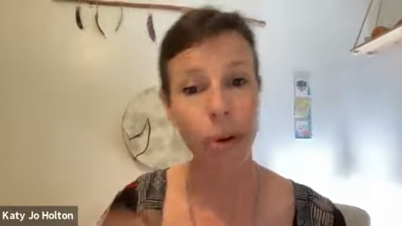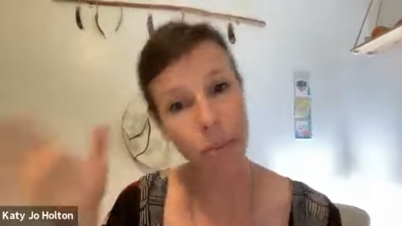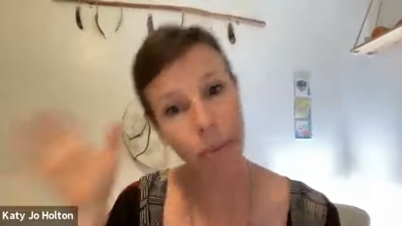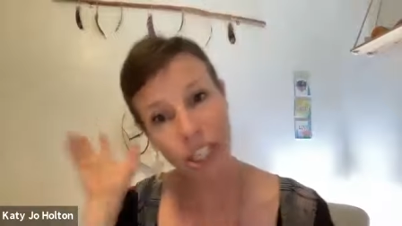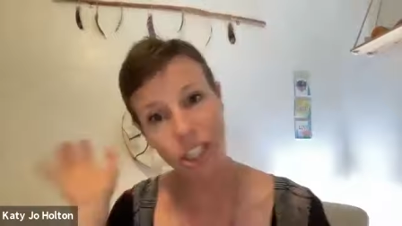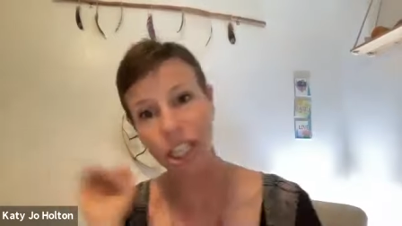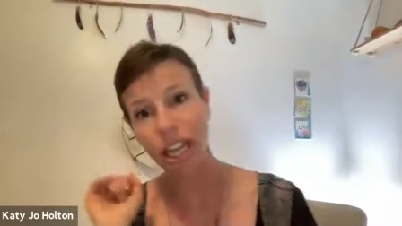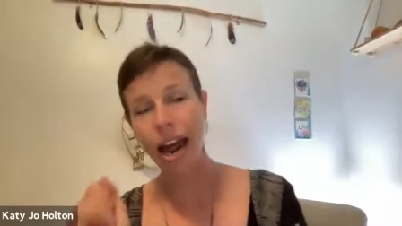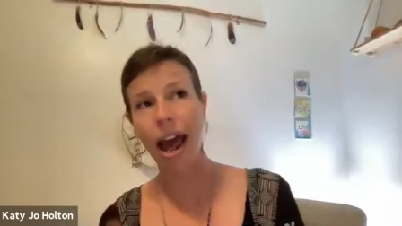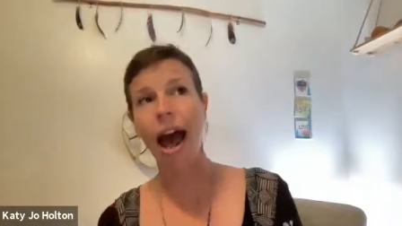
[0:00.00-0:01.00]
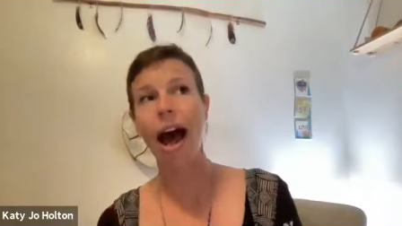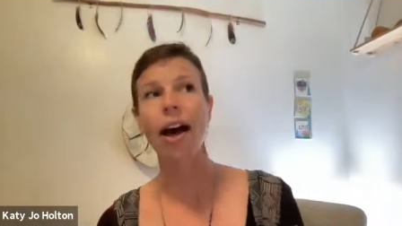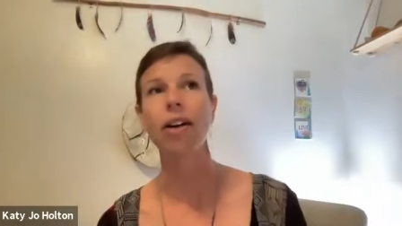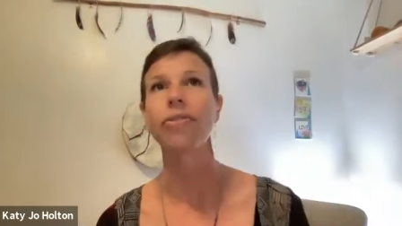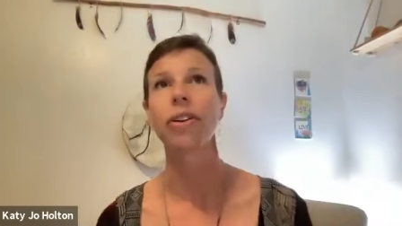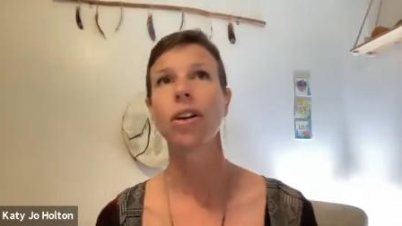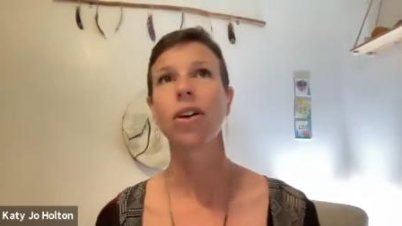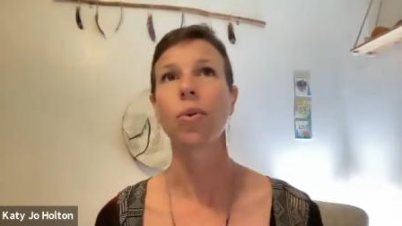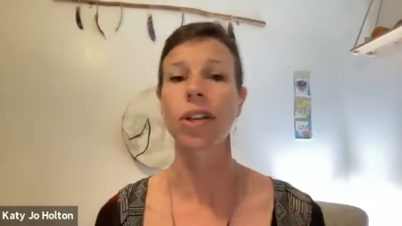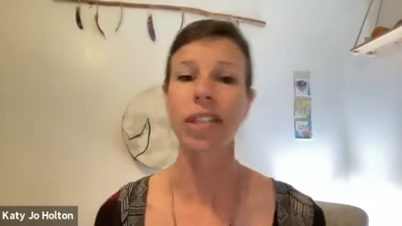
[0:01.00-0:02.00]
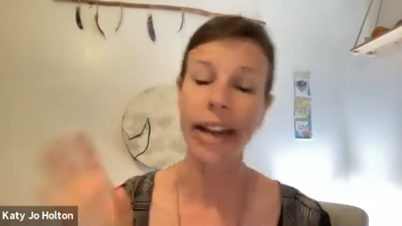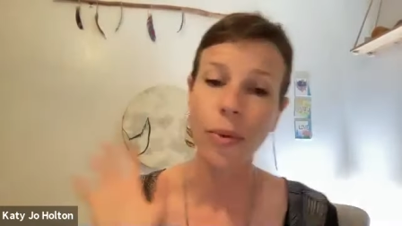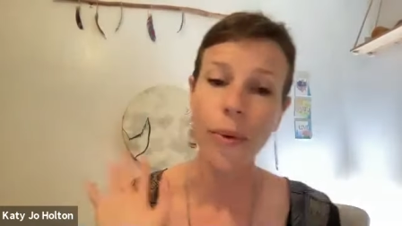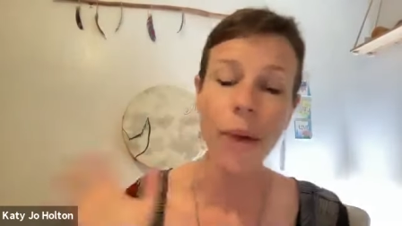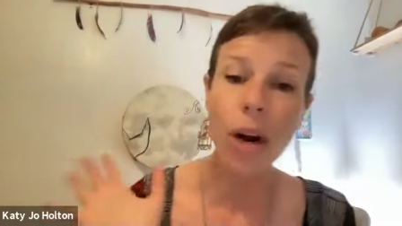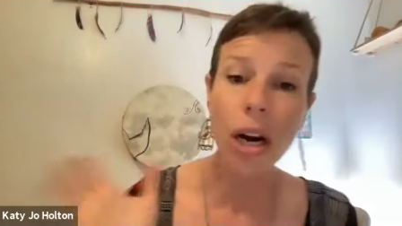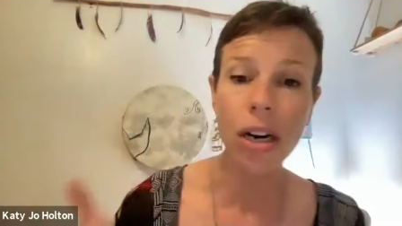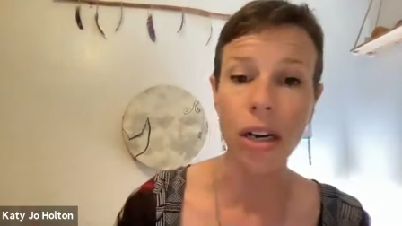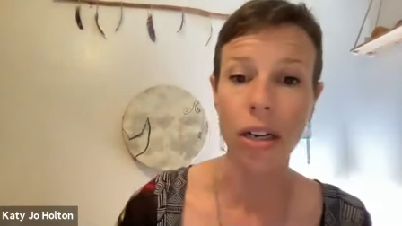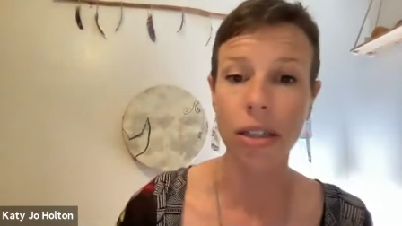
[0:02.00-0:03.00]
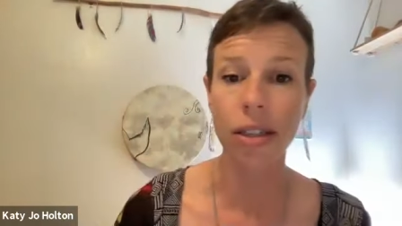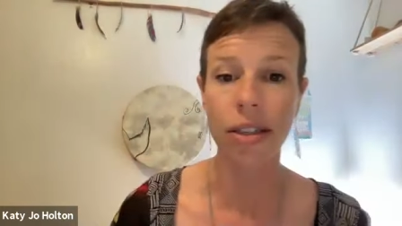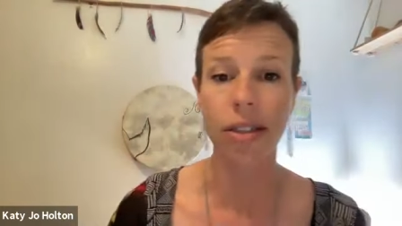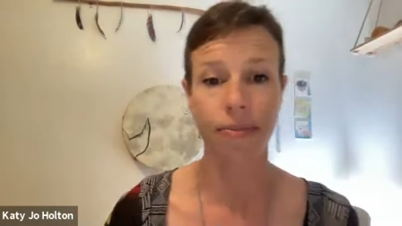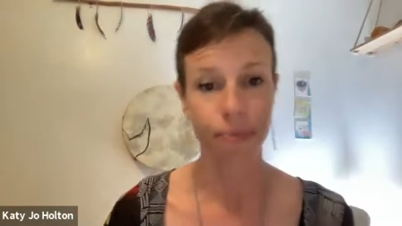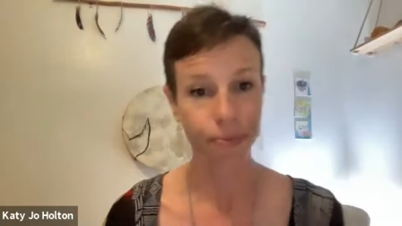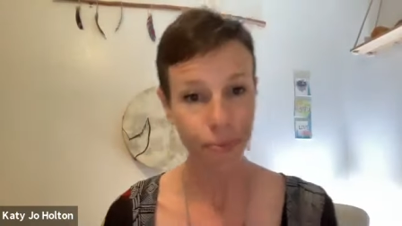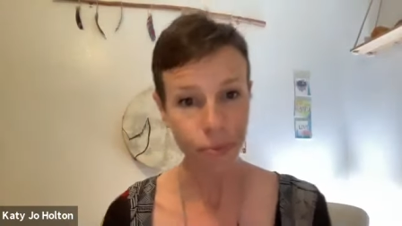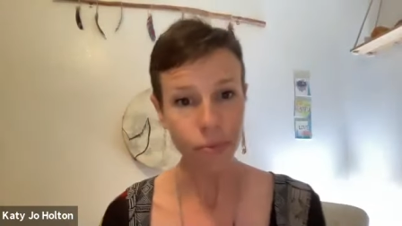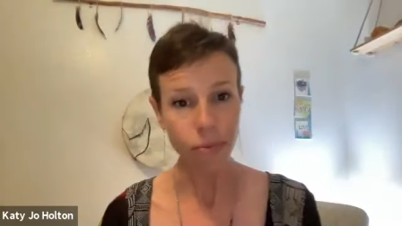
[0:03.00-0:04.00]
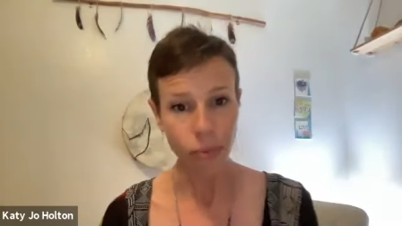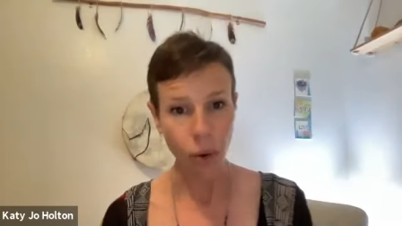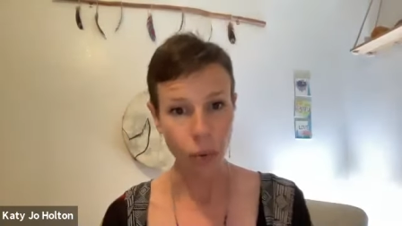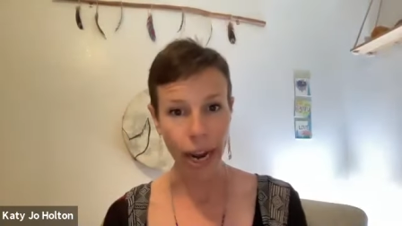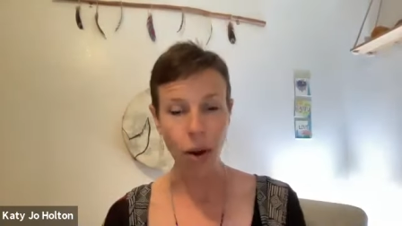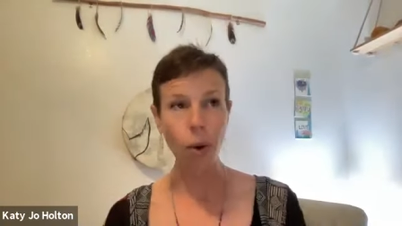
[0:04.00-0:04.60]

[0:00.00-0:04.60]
pretty picture that i have or saying the right words right?